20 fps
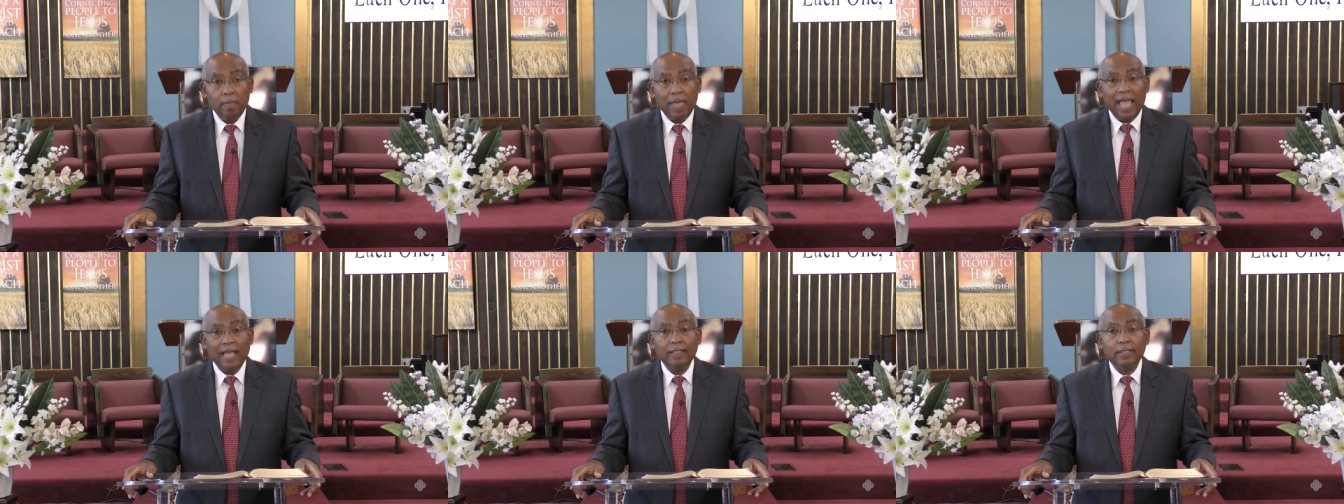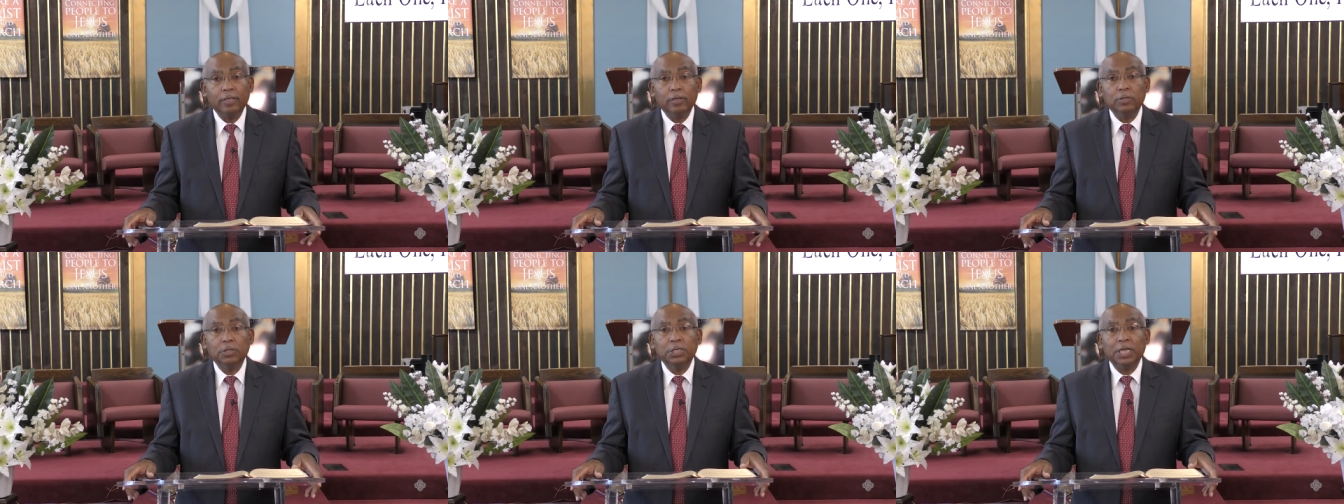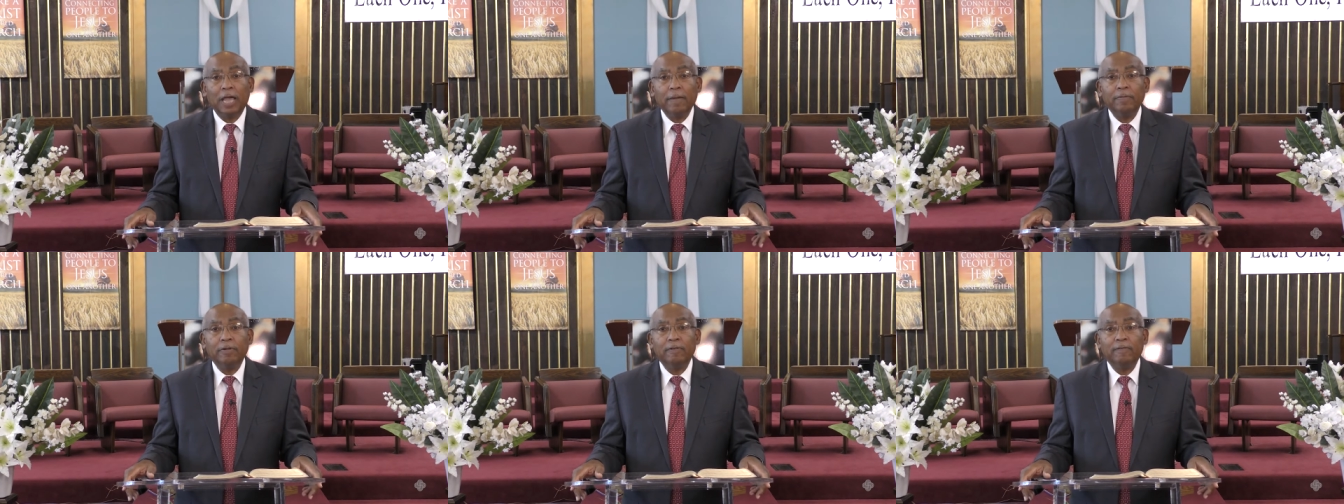Matthew
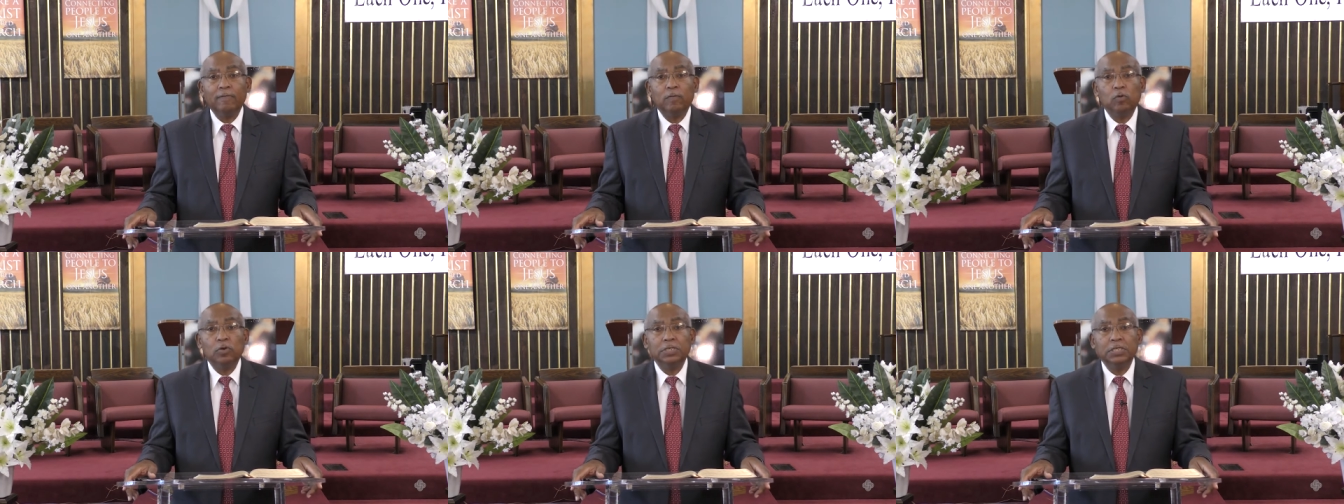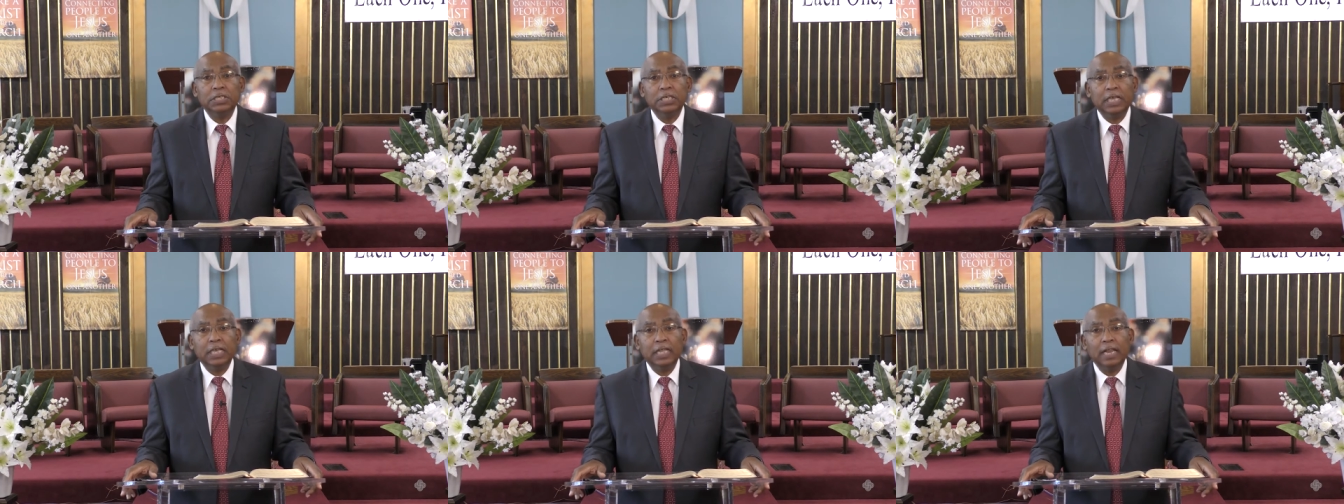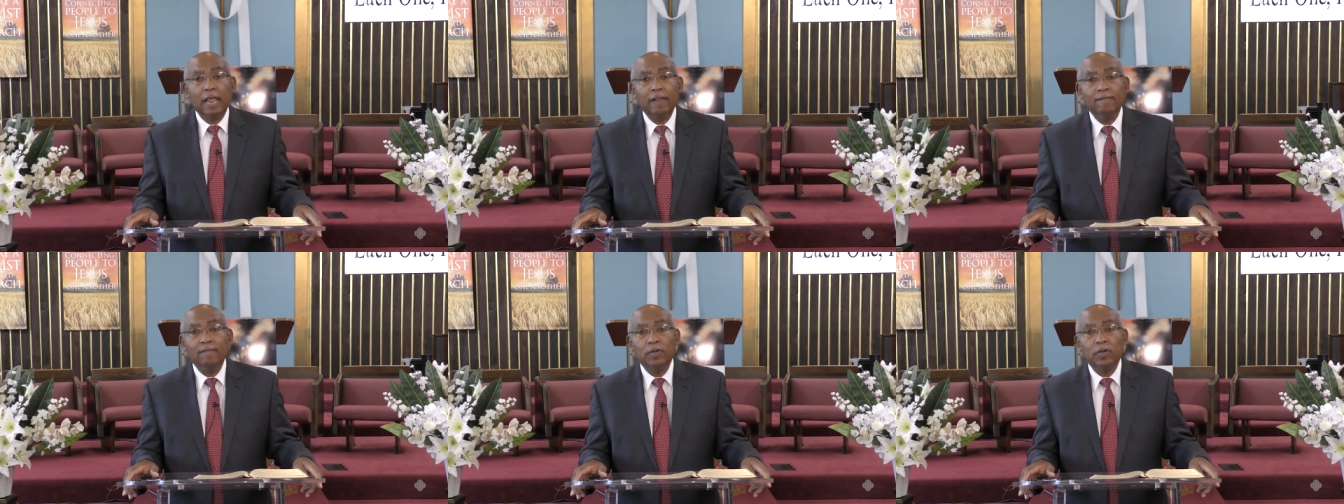chapter
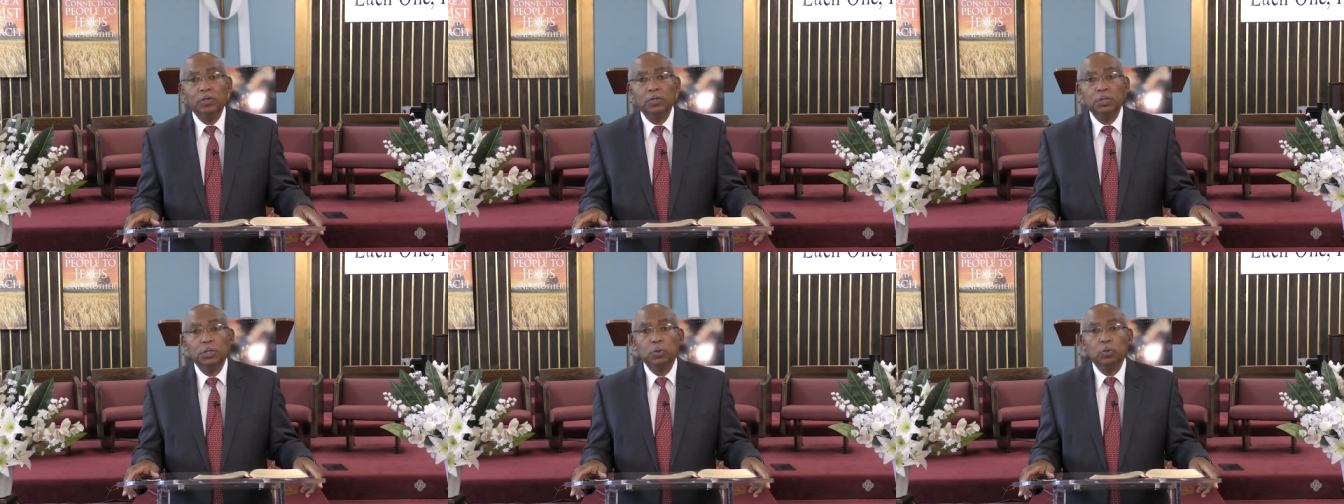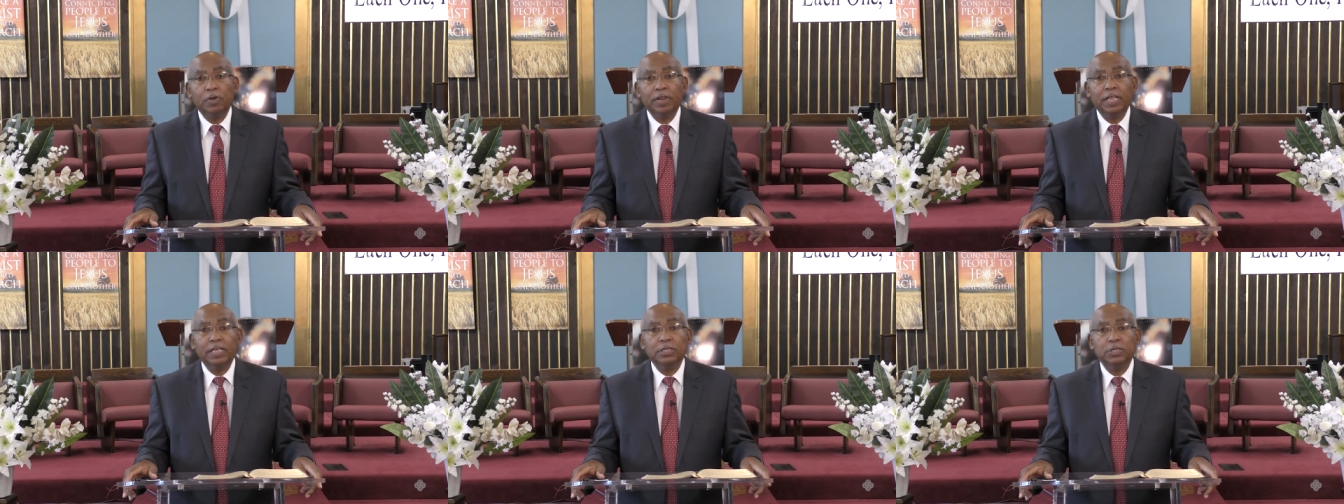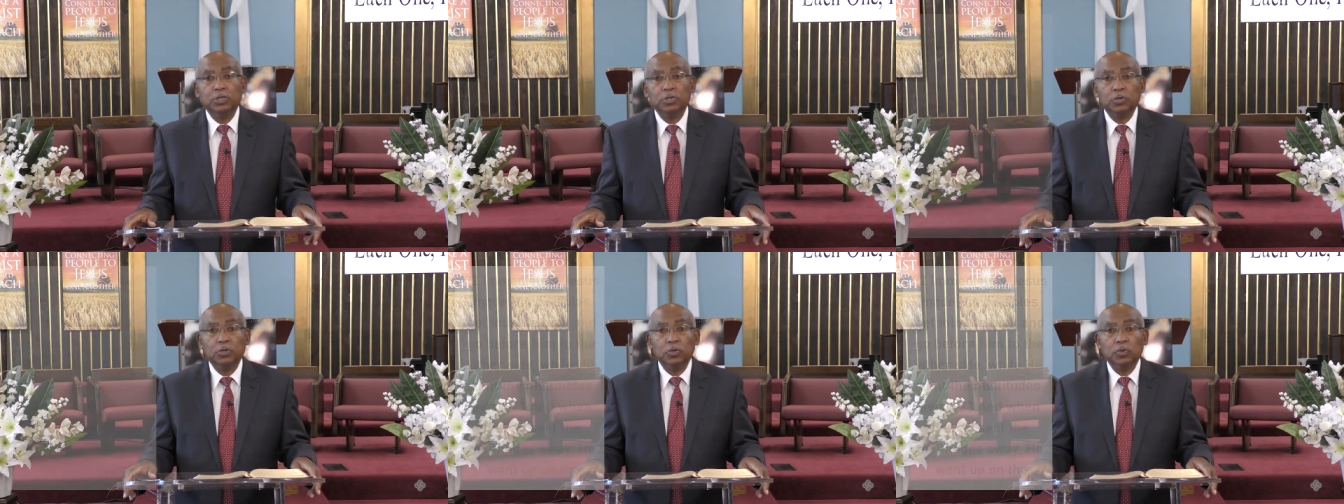14 and verse
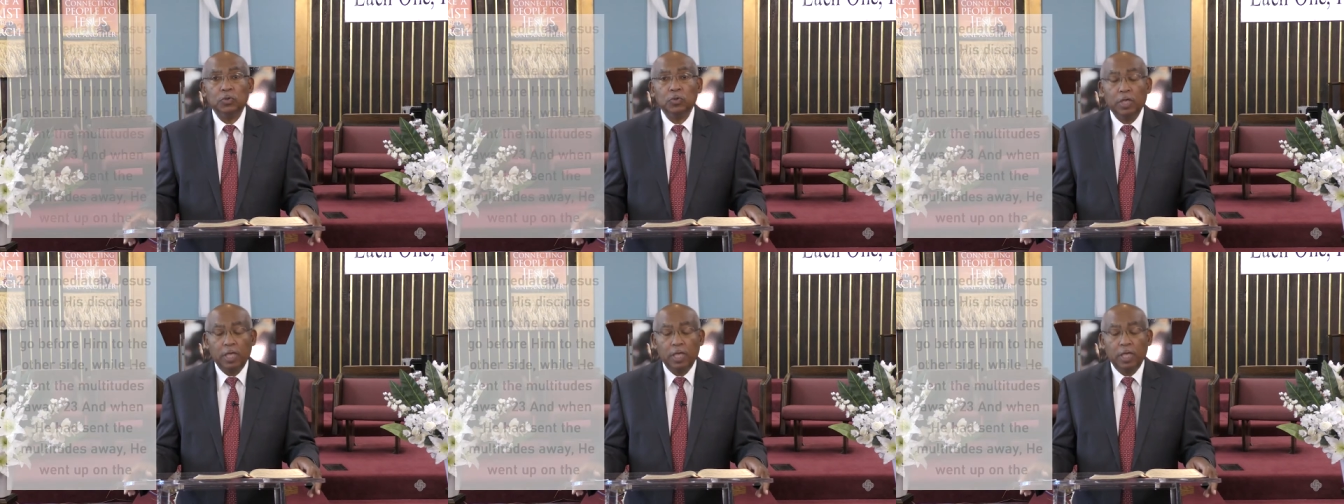22.